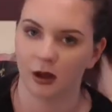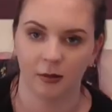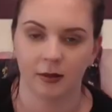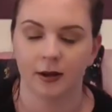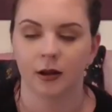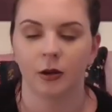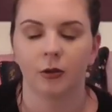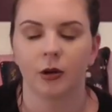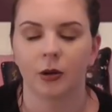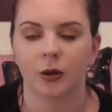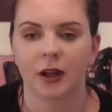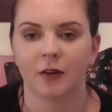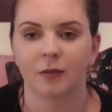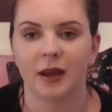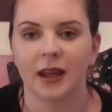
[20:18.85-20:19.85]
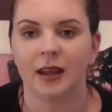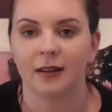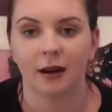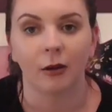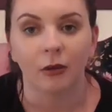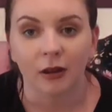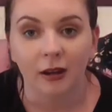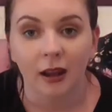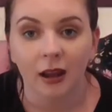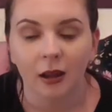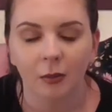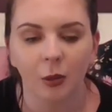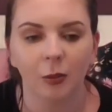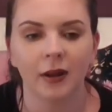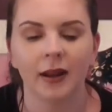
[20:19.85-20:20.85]
I mean, I know I don't have my hair down today,
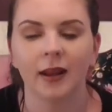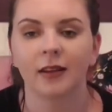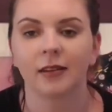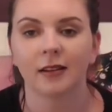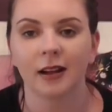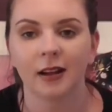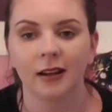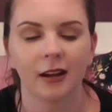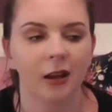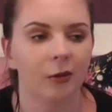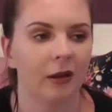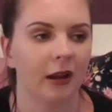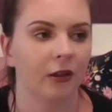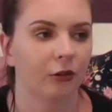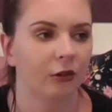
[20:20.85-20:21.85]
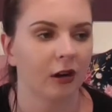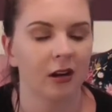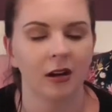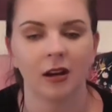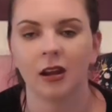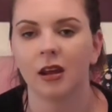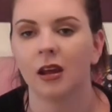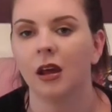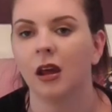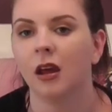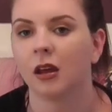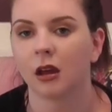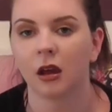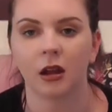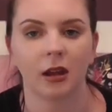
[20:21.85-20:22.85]
but we like styling it, we like straightening it,
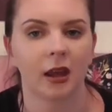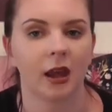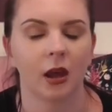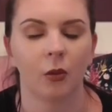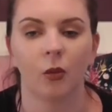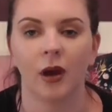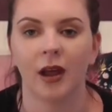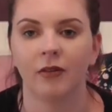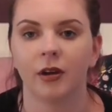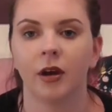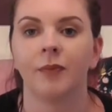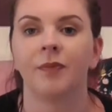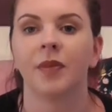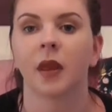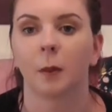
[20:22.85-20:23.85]
curling it, whatever.